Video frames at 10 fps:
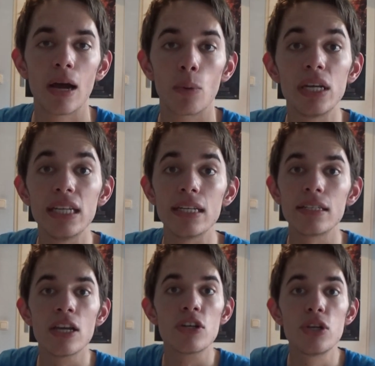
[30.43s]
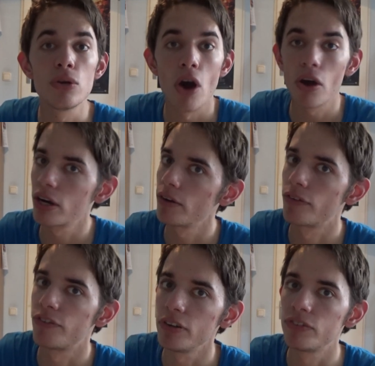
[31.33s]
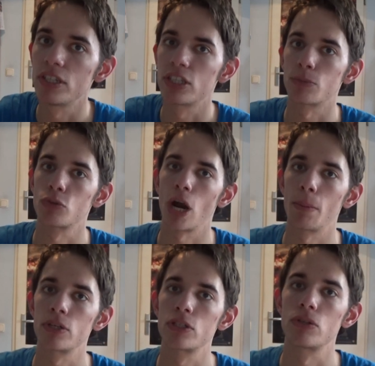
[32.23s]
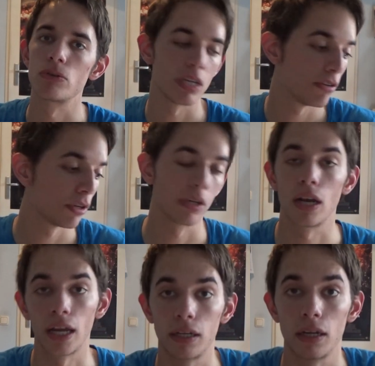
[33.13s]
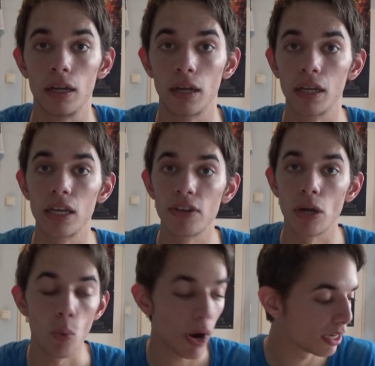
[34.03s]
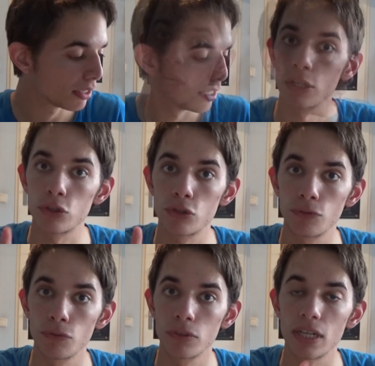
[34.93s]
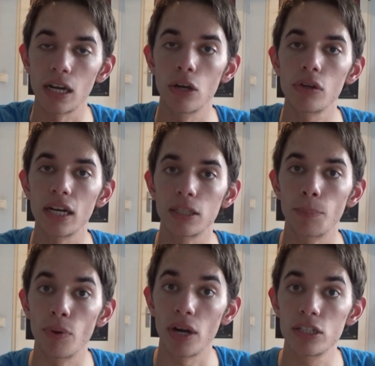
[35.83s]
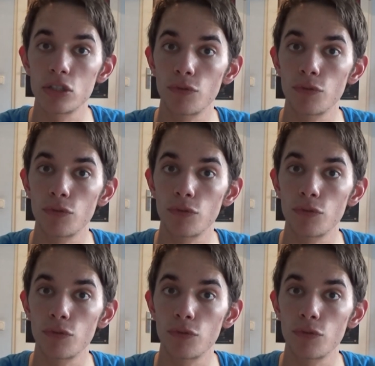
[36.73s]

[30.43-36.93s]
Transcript: we need 250 subscribers to even like give it away. Let's take a look at the prizes